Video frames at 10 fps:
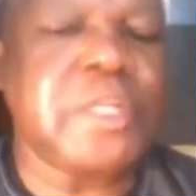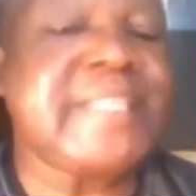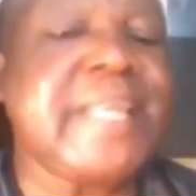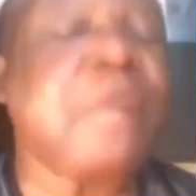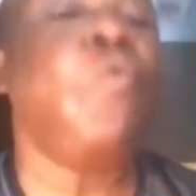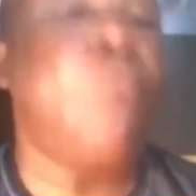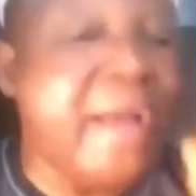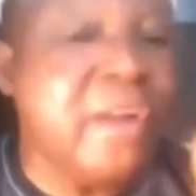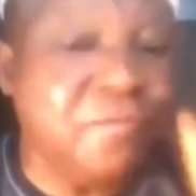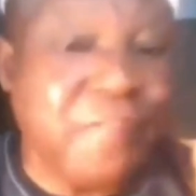No, they said
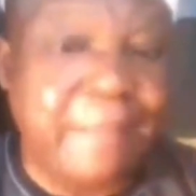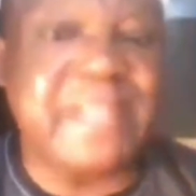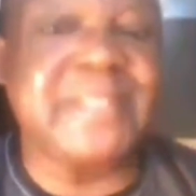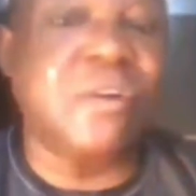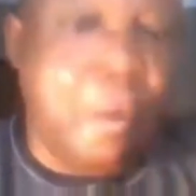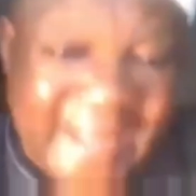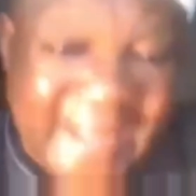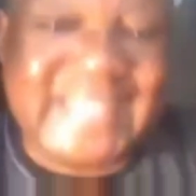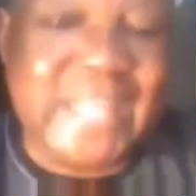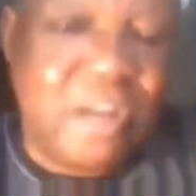one of them is the
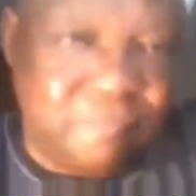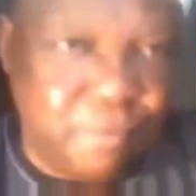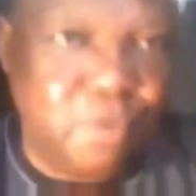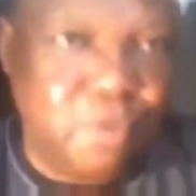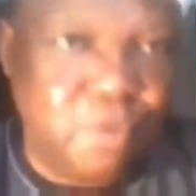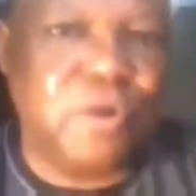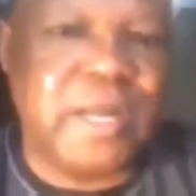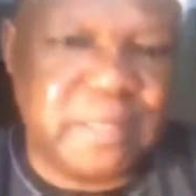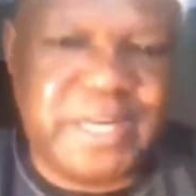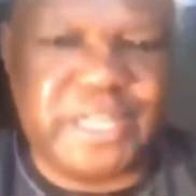commander of
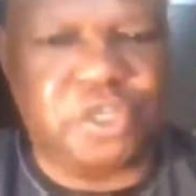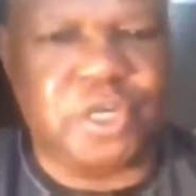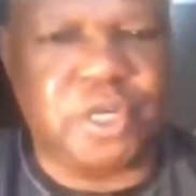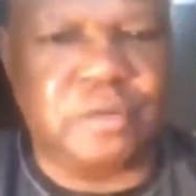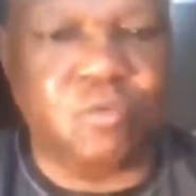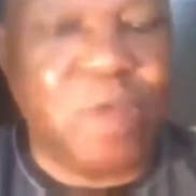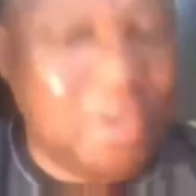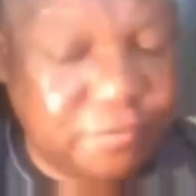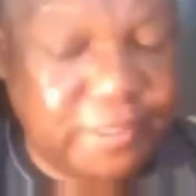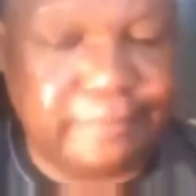Boko Haram in Nigeria.
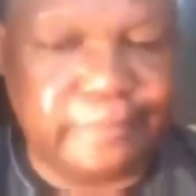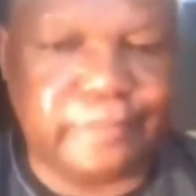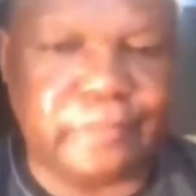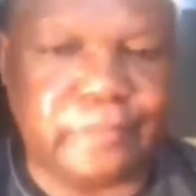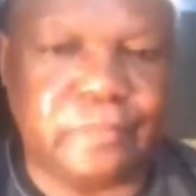One of them.